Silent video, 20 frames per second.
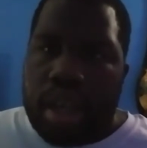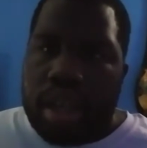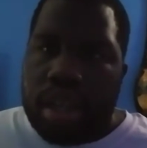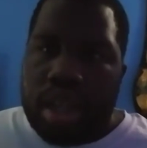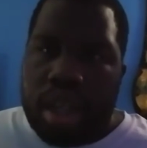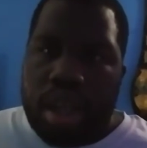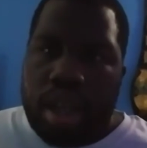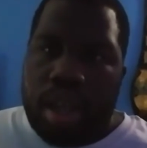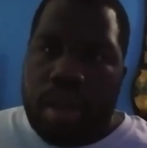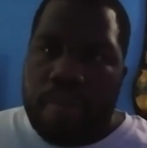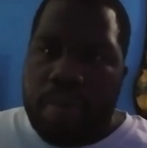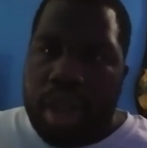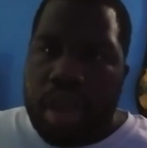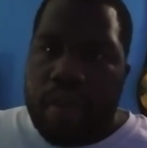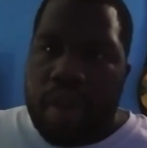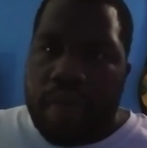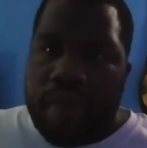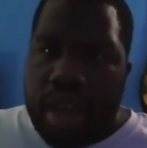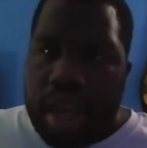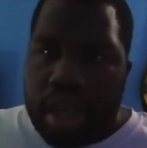like
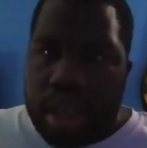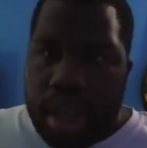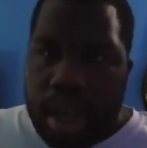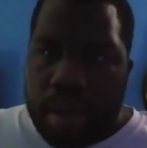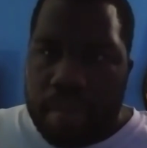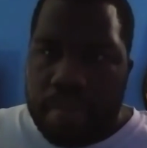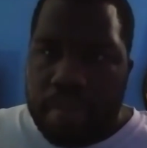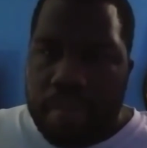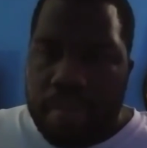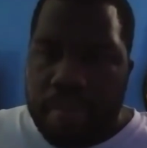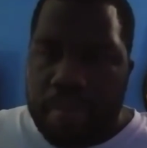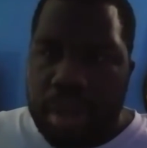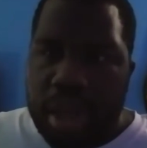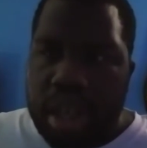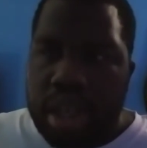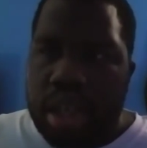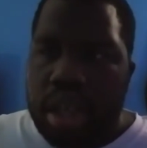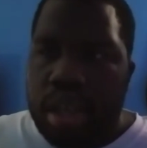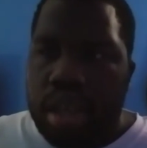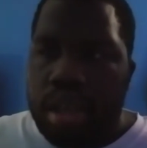Billy Ray Valentine,
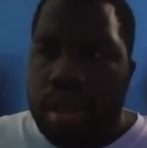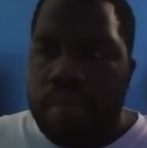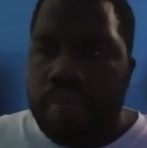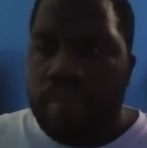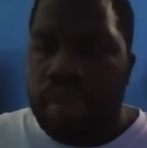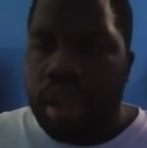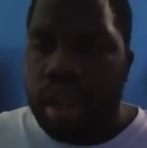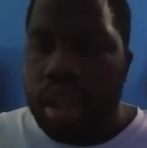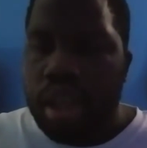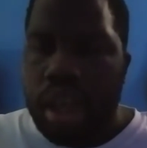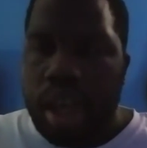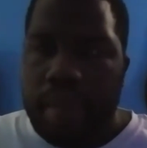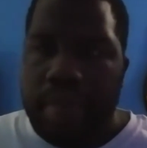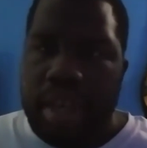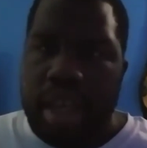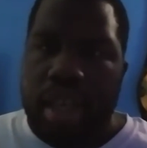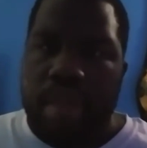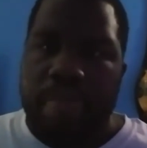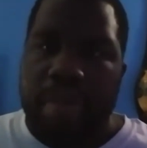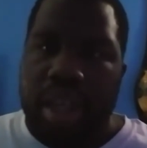but
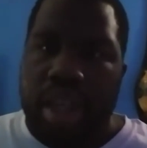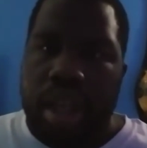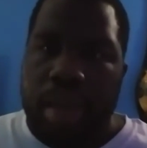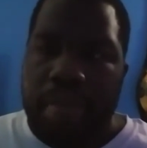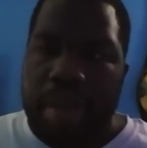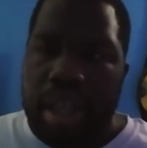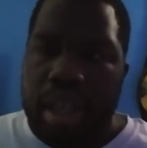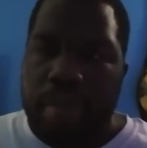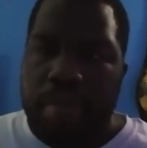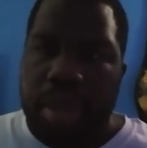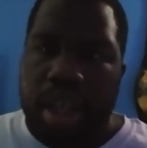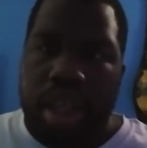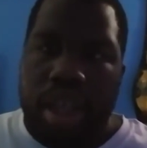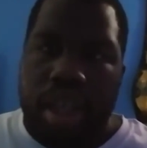I'm not the